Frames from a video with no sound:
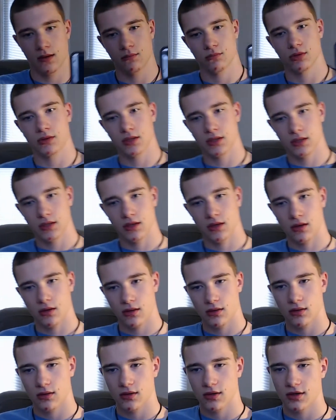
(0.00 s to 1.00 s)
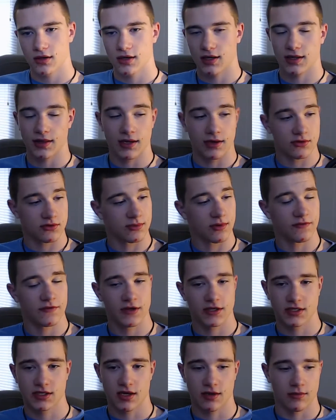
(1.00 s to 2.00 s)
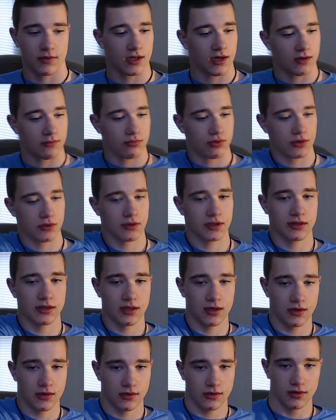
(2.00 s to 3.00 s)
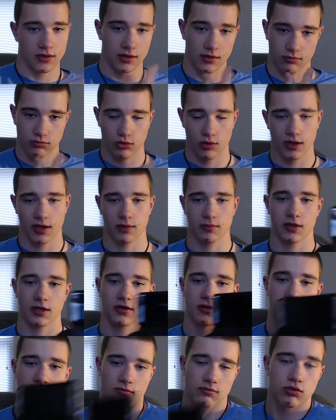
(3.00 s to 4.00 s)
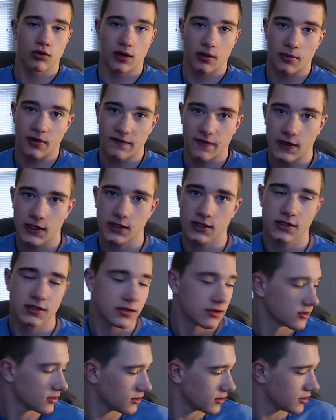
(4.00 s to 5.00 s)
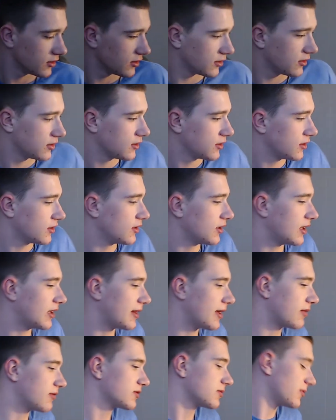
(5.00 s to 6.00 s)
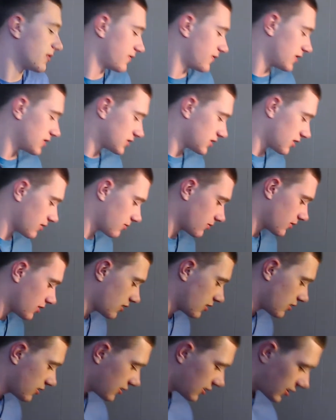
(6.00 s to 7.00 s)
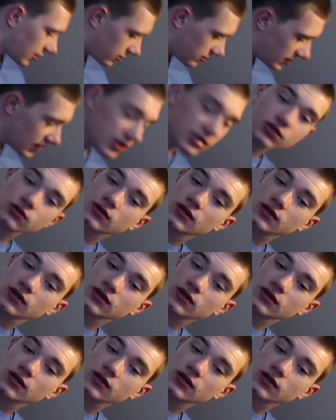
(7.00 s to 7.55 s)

put it in here, and that was my face cam. And I'd put it right there, and it'd point at me. Point at my face. And that was my face cam. I don't need to